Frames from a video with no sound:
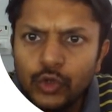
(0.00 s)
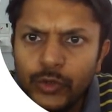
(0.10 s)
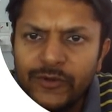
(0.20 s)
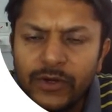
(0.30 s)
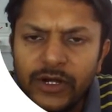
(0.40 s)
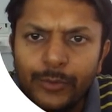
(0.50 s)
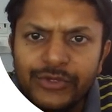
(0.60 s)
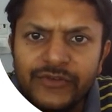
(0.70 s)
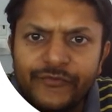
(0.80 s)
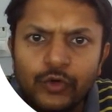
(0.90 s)
equal and
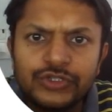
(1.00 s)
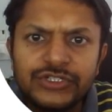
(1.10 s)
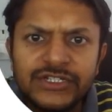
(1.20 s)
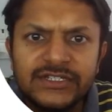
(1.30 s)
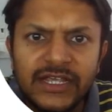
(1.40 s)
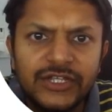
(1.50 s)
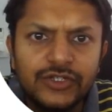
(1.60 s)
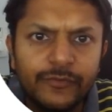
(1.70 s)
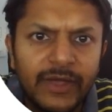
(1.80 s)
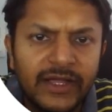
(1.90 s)
opposite forces, each
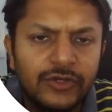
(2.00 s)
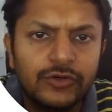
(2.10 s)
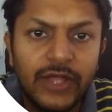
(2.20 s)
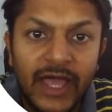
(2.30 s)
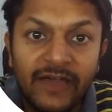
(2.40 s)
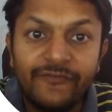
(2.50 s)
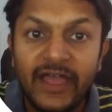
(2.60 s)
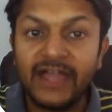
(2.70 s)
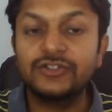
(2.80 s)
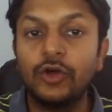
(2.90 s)
of magnitude F,
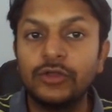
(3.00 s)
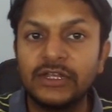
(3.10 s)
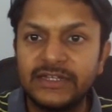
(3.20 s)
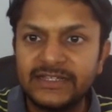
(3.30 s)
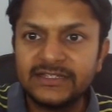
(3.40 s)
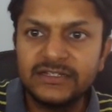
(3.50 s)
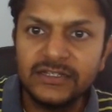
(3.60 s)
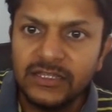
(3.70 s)
act on a disc.